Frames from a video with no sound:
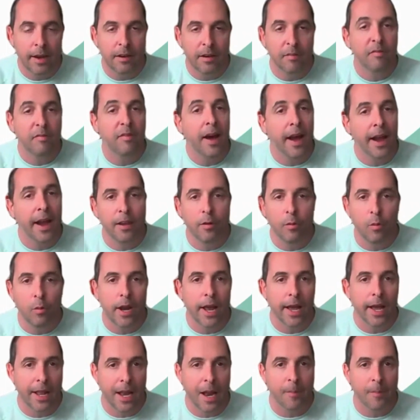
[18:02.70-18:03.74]
of defining what
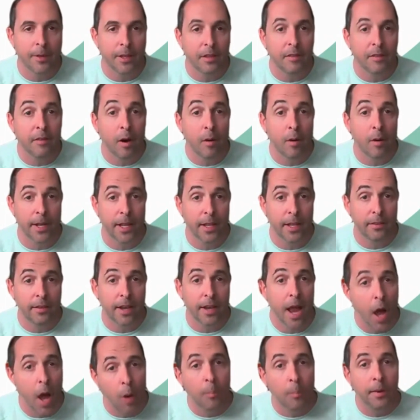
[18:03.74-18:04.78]
economic development is
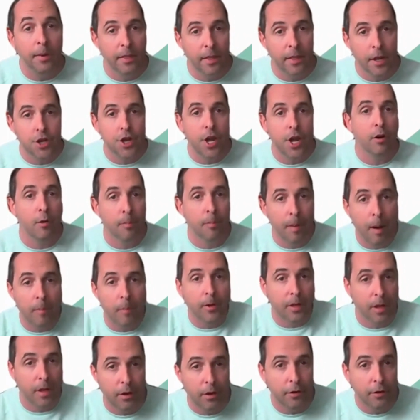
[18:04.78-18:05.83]
and helping the general
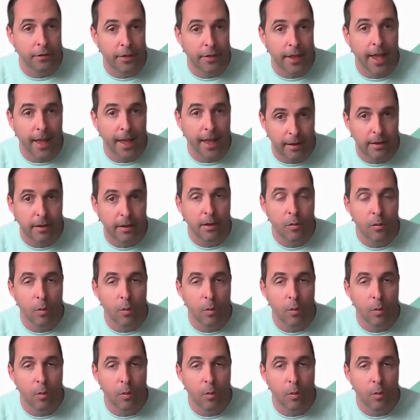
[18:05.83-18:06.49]
public understand